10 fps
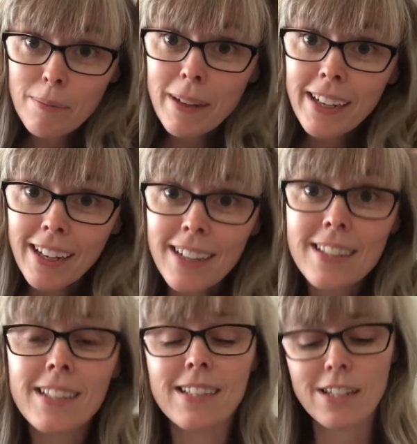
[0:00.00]

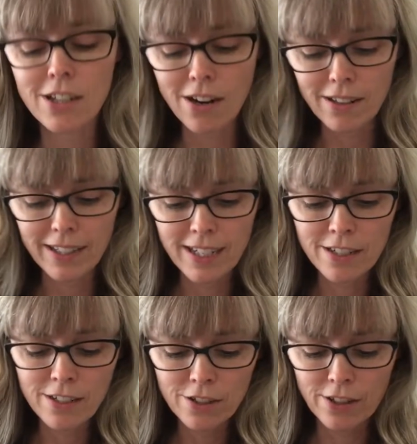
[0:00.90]
guns in the chocolate
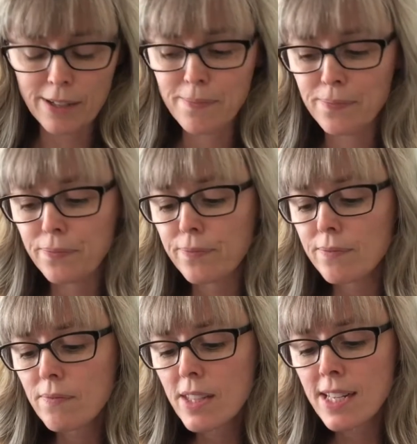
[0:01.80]
industry.
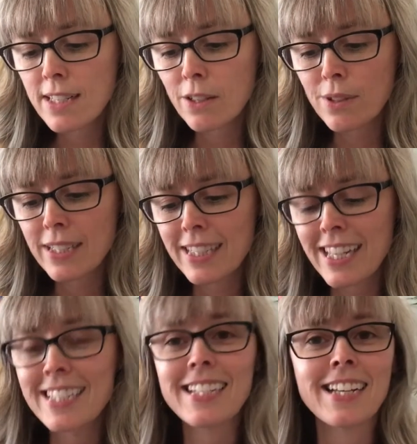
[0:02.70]
So
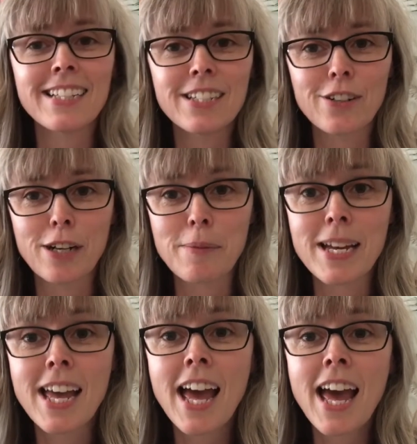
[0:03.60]
they signed this
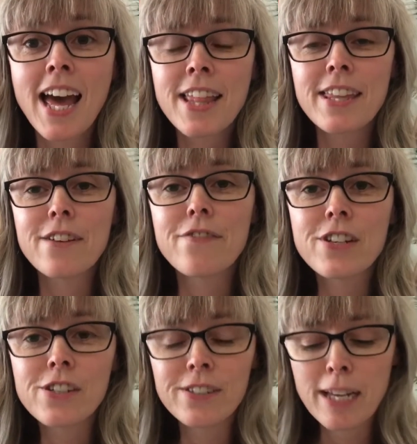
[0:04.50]
agreement. The
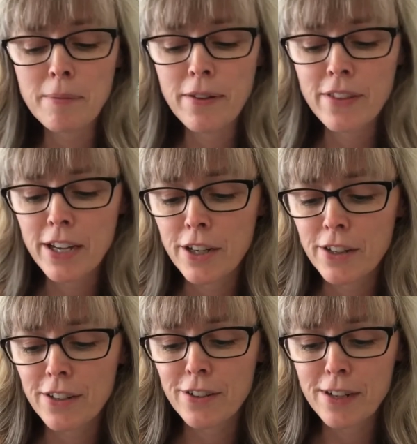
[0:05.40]
official name of
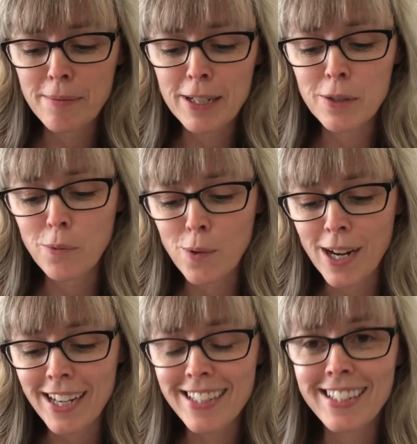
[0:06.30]
the agreement
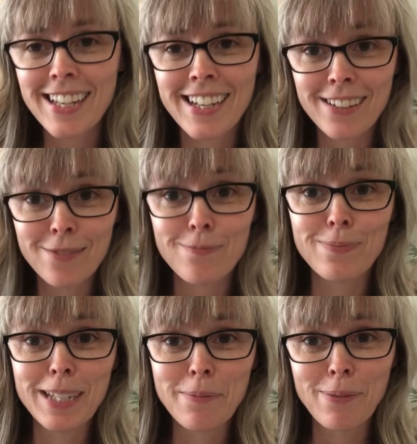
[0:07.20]
was,
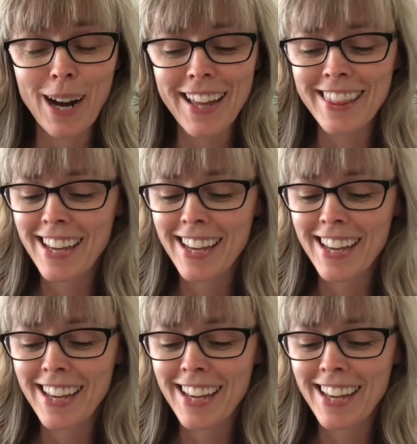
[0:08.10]
deep breath,